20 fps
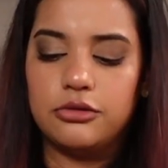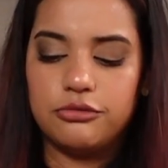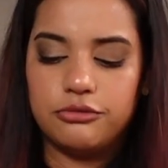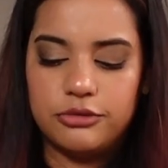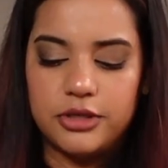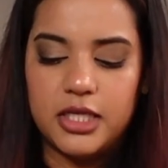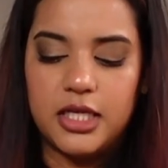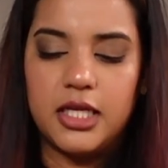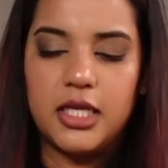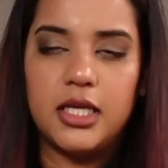
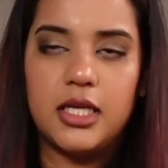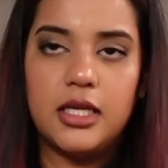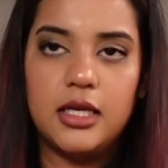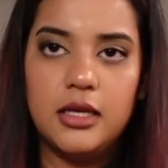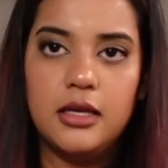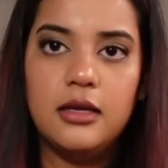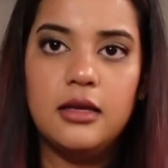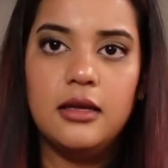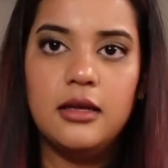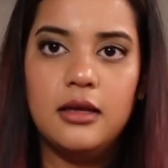3
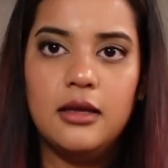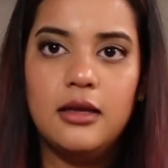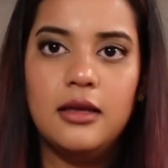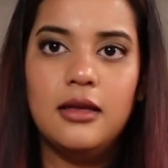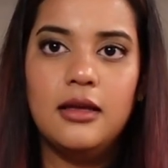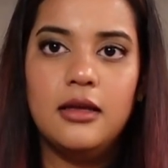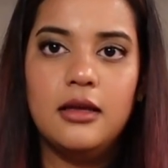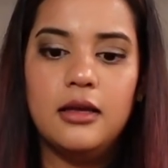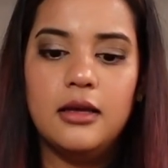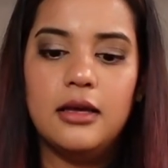
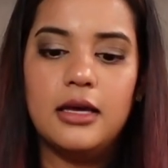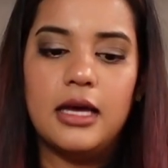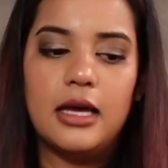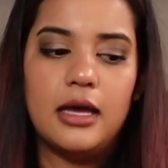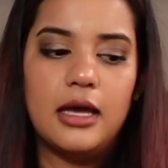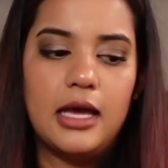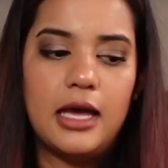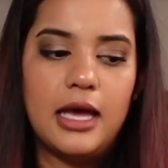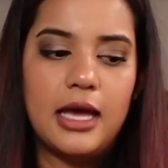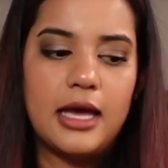
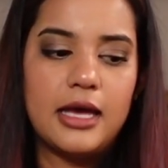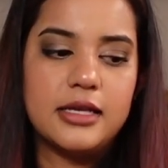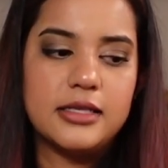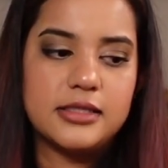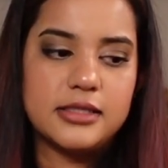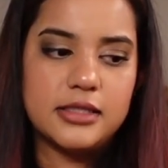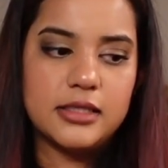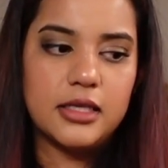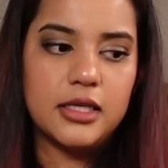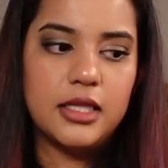
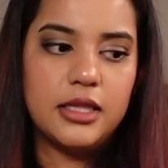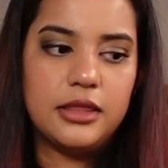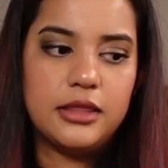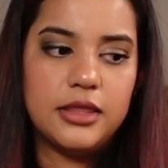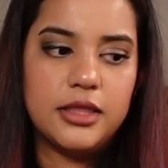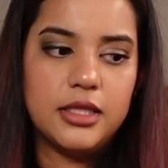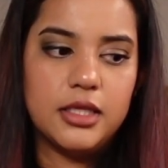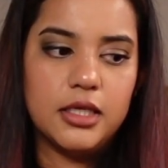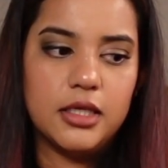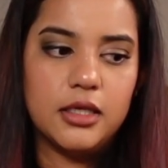as
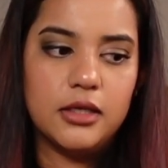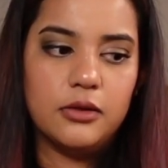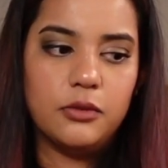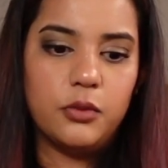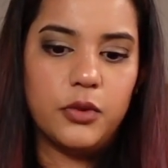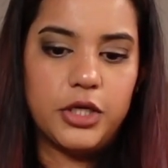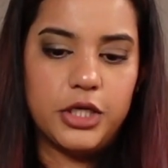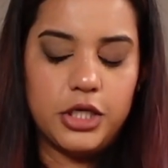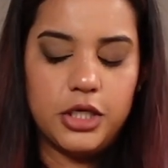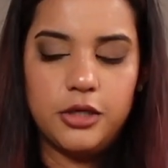the
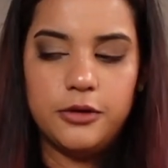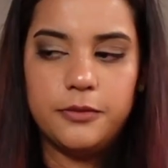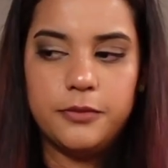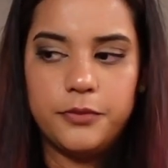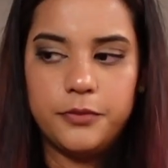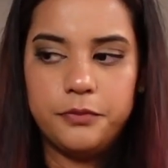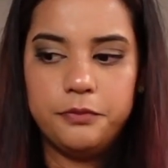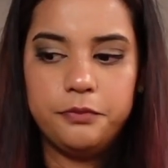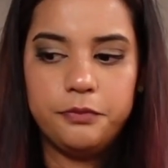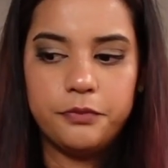winner.
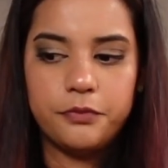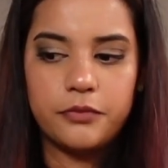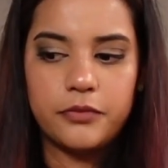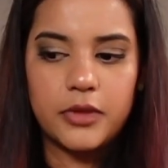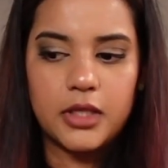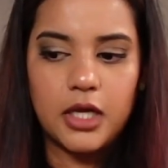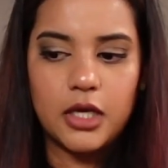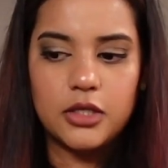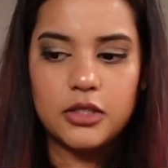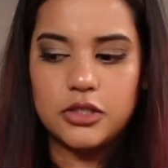
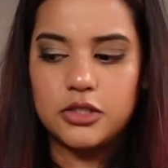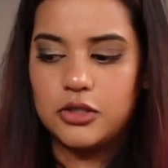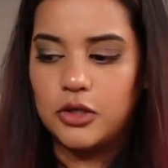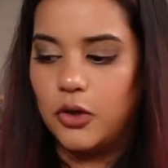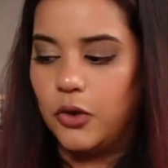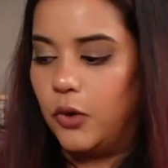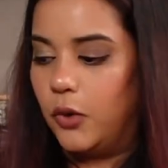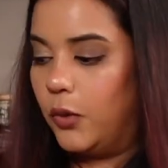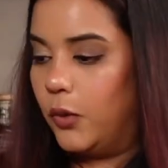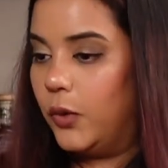
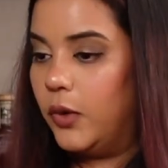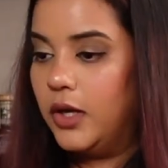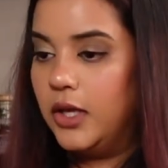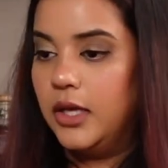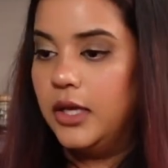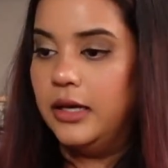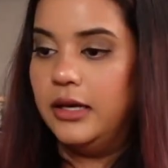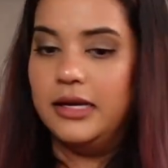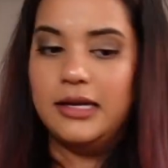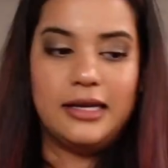So
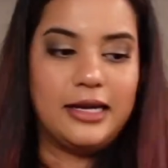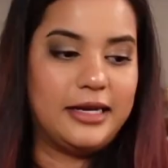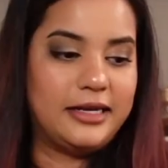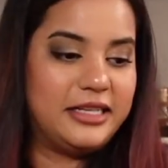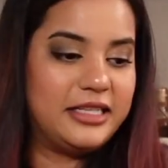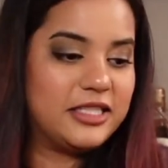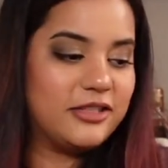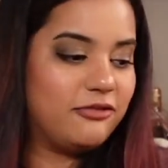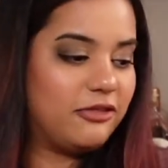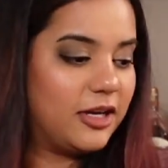I
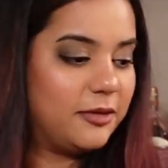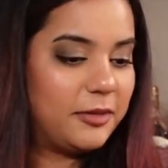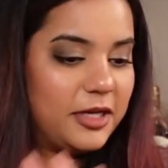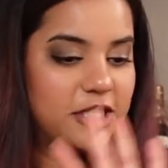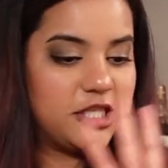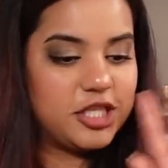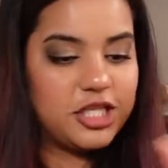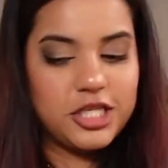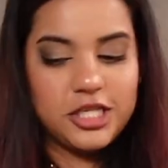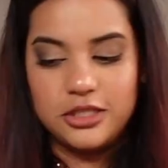need to find my
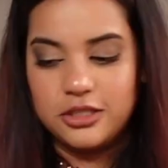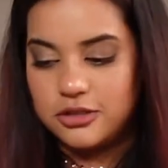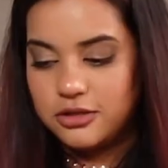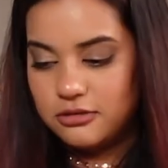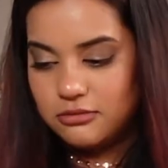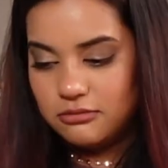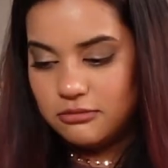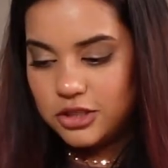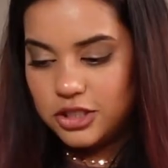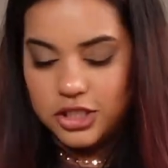cheat
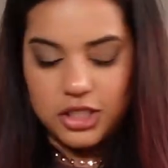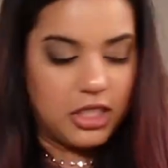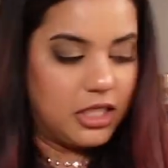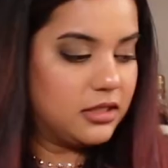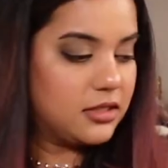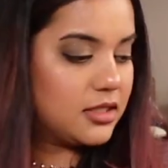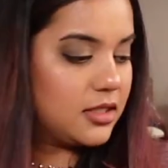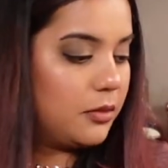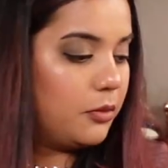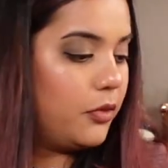
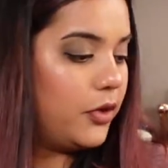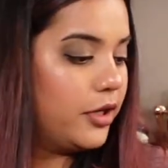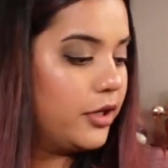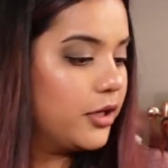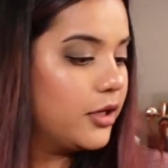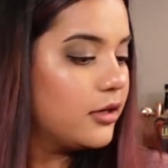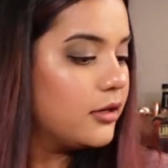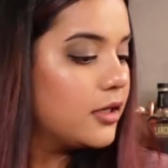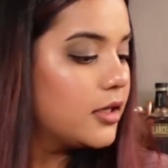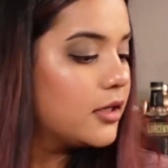sheet
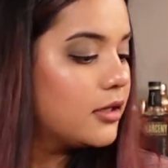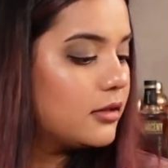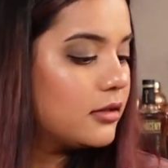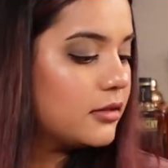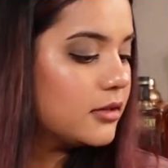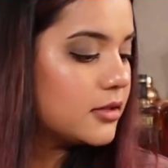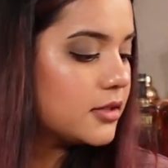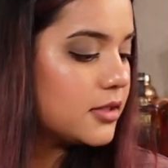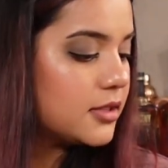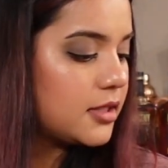somewhere.
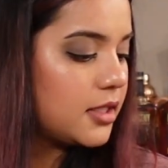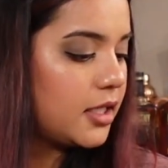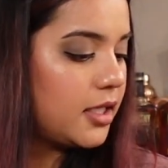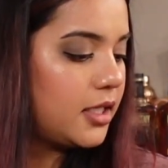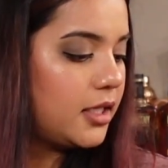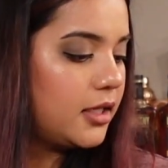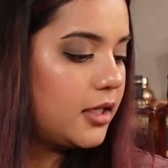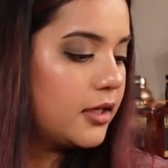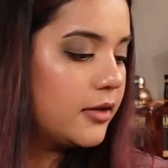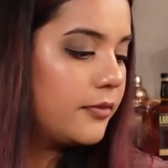Let's
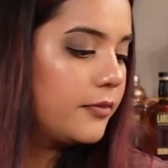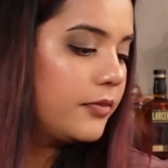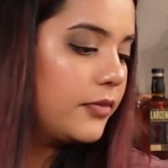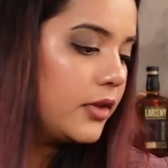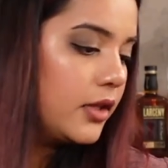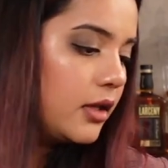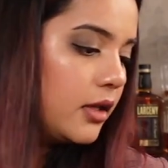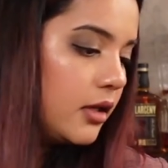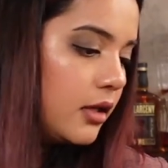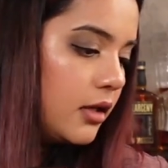see.
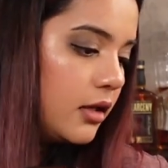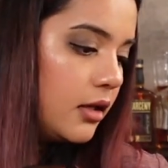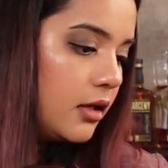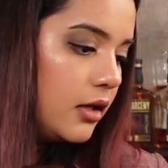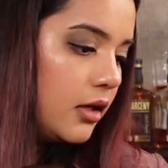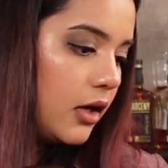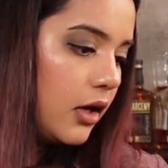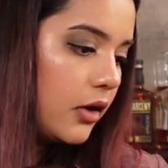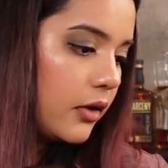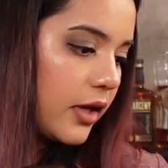
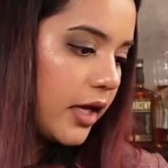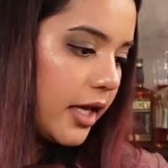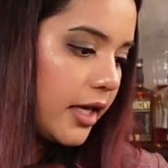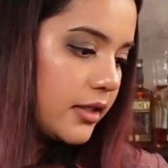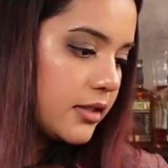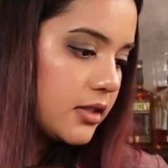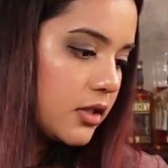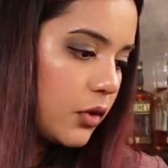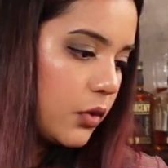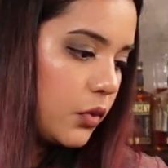
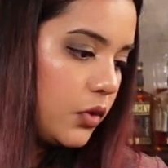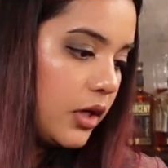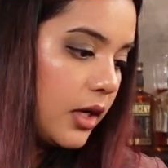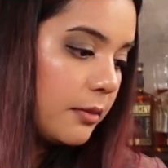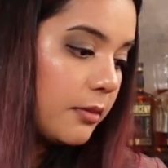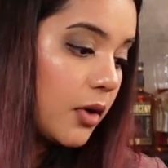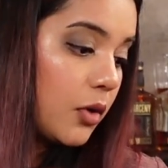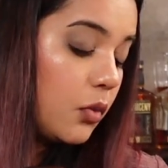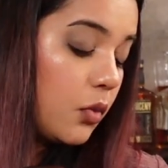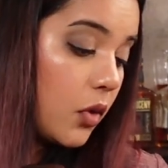Okay, so
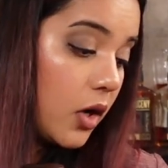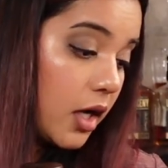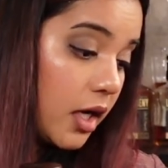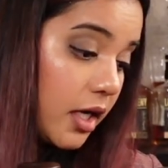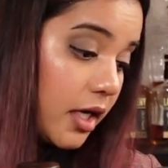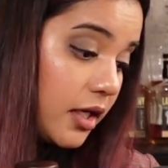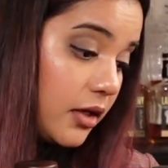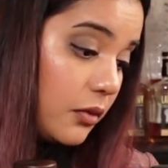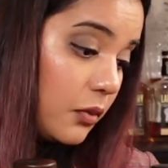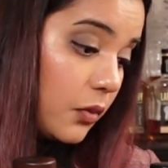number
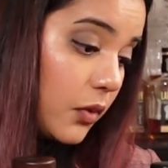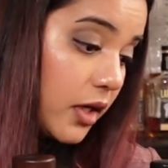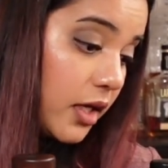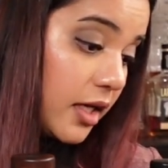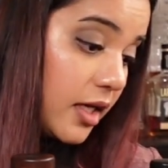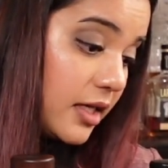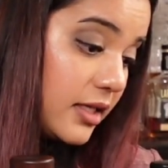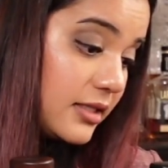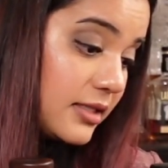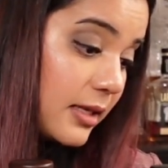1
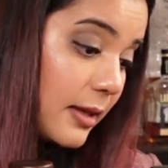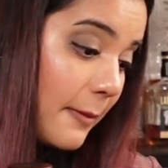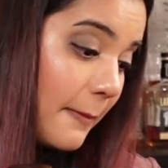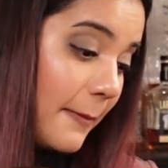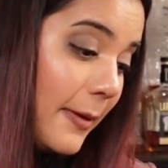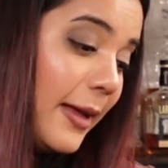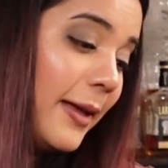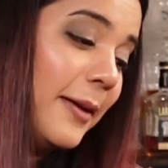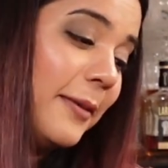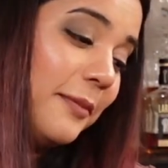was
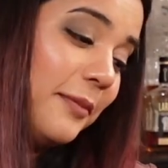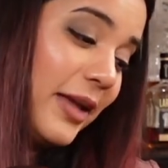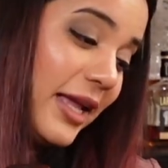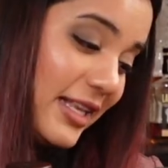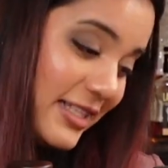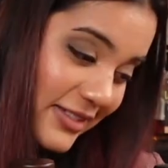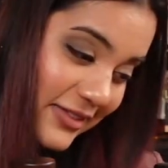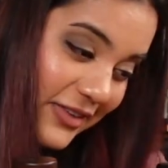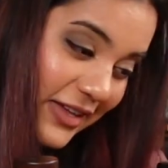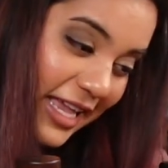
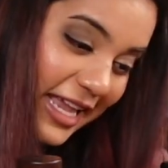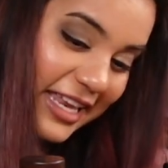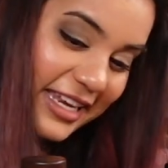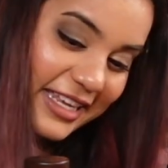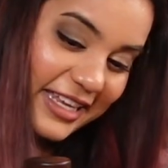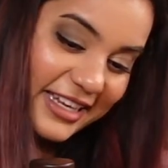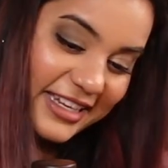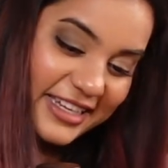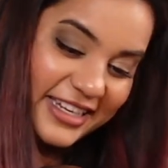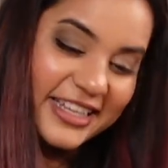Basil
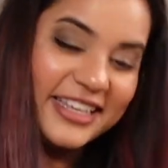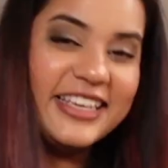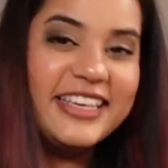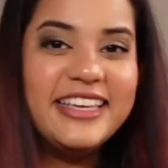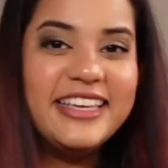Hayden.